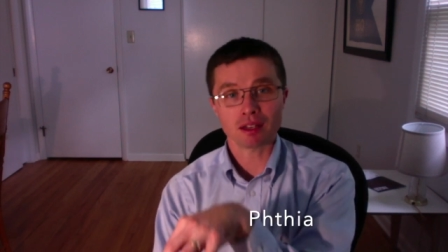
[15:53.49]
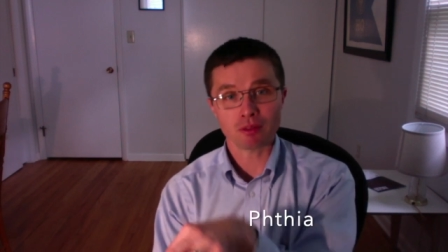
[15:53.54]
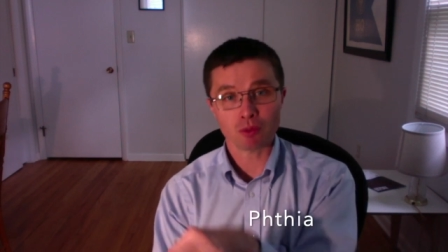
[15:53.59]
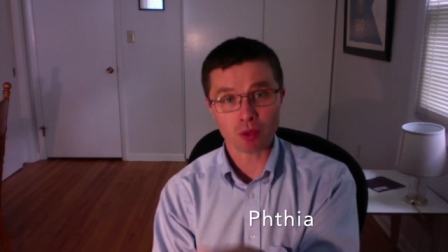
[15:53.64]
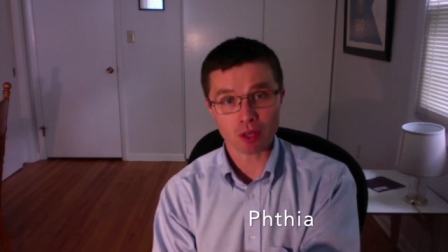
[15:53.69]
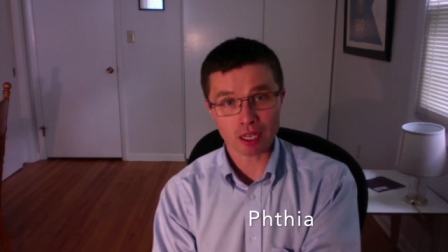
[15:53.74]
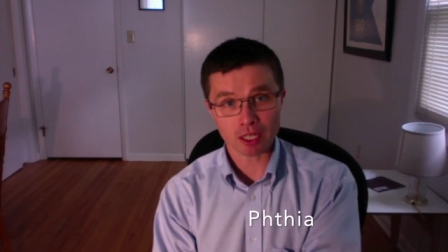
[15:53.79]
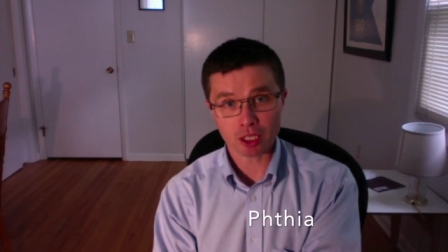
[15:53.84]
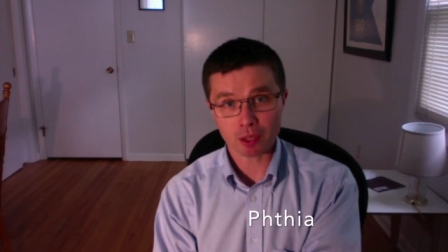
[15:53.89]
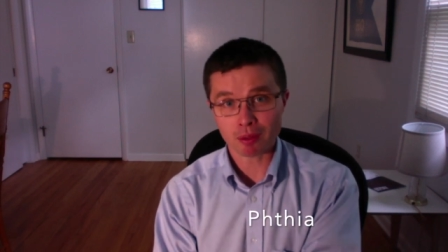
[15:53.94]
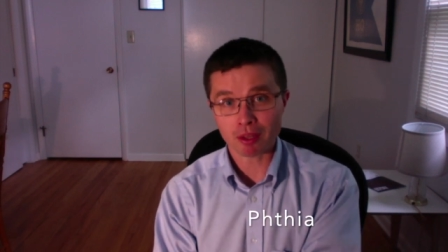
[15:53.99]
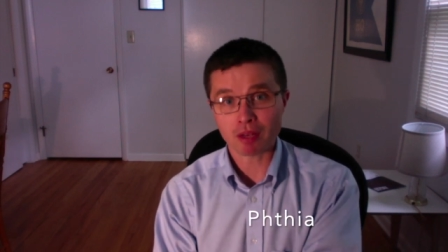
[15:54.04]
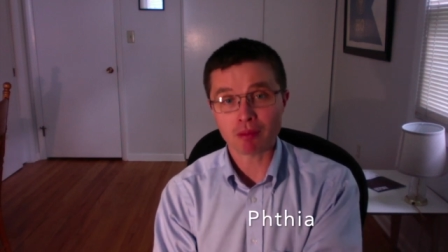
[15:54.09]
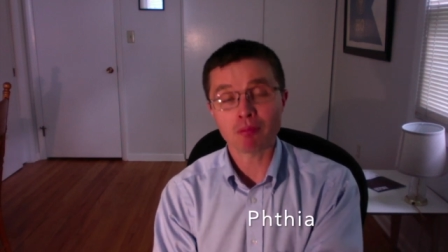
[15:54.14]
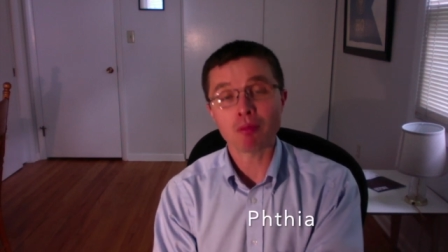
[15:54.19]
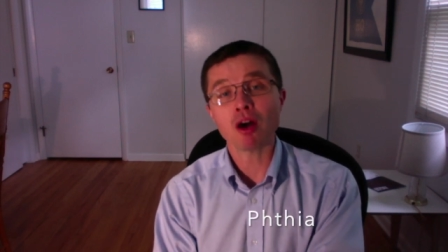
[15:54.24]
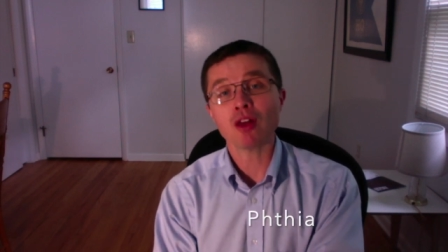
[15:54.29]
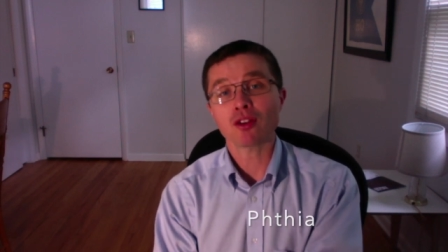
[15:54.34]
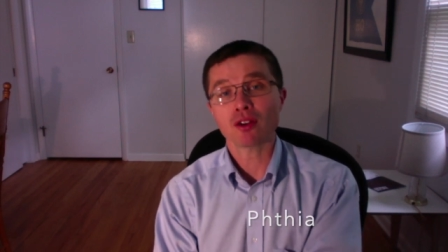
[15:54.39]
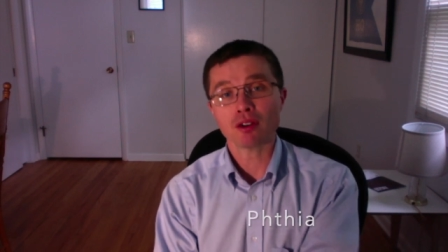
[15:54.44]
will actually be the
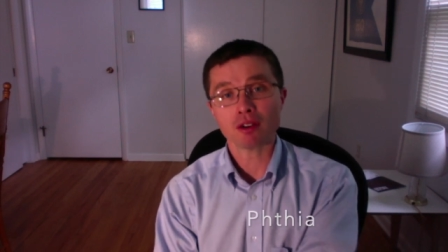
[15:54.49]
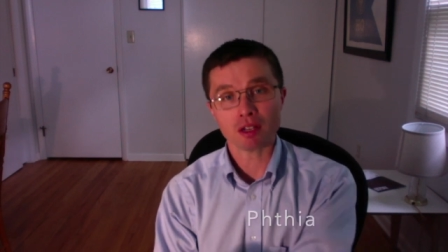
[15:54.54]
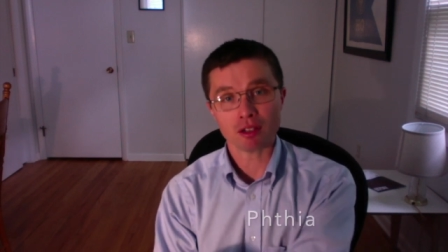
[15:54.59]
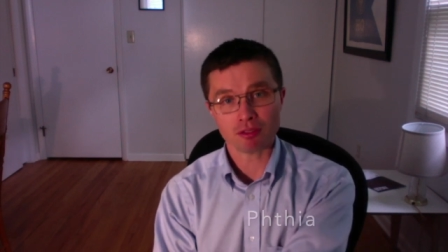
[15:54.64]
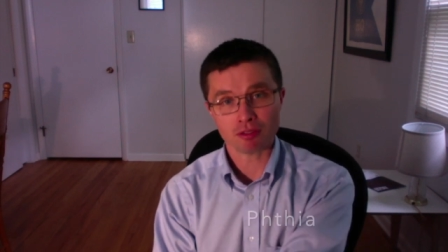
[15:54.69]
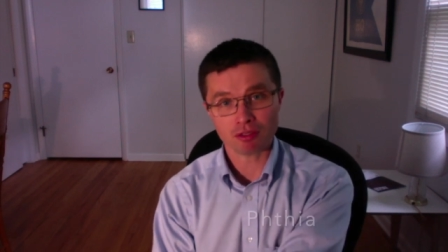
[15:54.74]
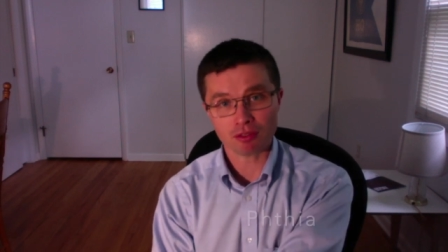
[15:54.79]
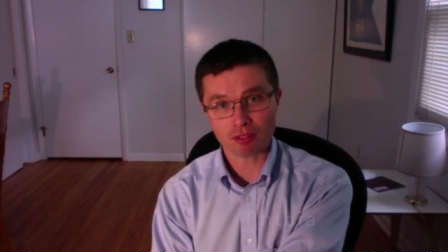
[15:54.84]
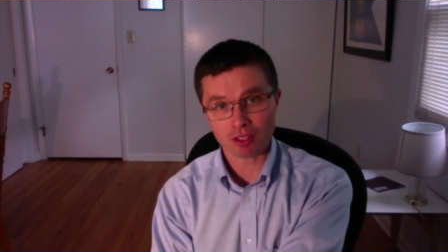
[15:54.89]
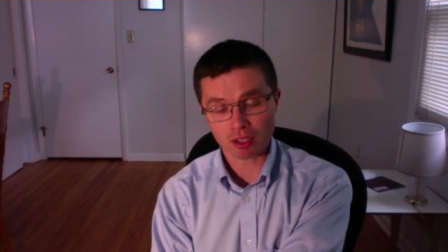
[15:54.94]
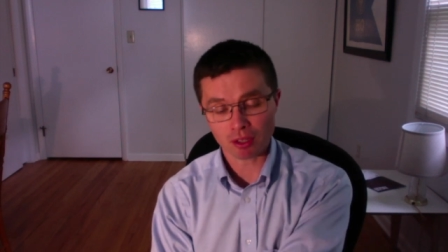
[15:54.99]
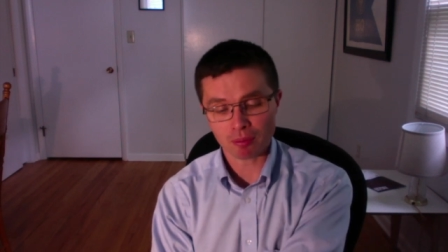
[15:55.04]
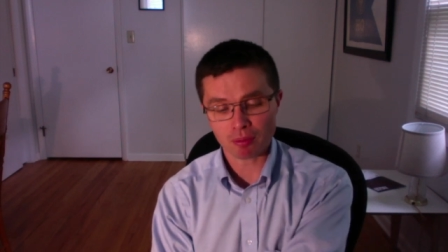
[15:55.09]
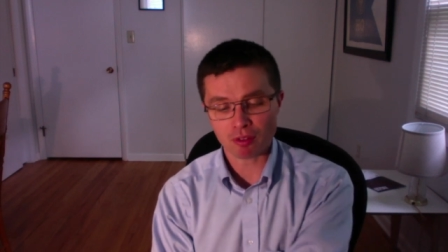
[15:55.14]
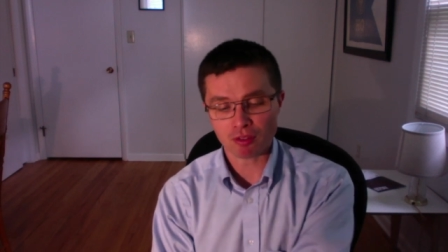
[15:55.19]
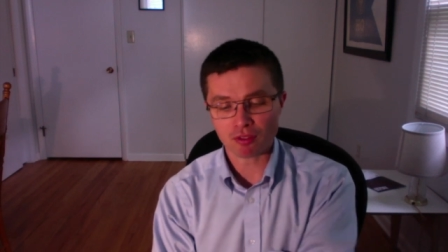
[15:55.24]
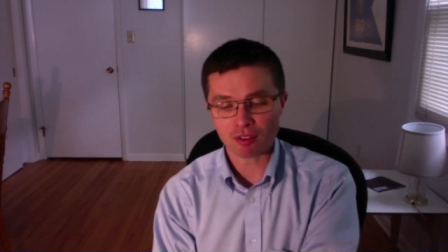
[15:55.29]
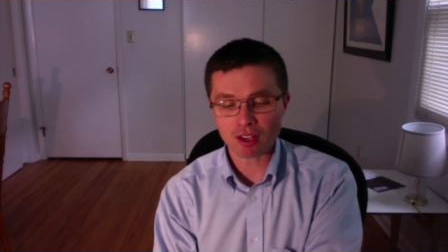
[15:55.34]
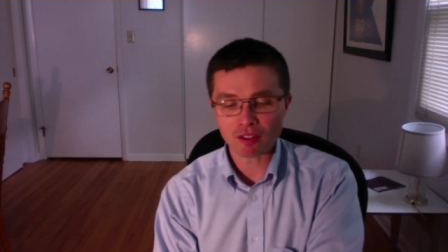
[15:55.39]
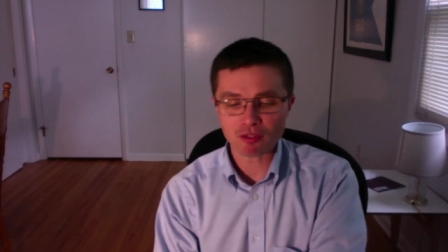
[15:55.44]
mother of
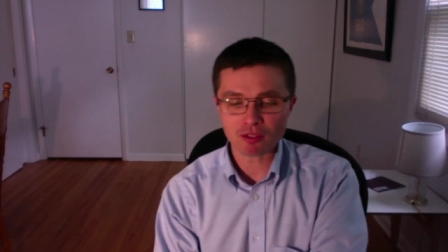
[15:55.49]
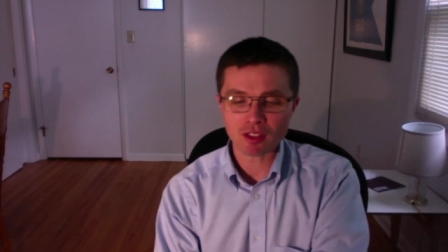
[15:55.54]
Philip V,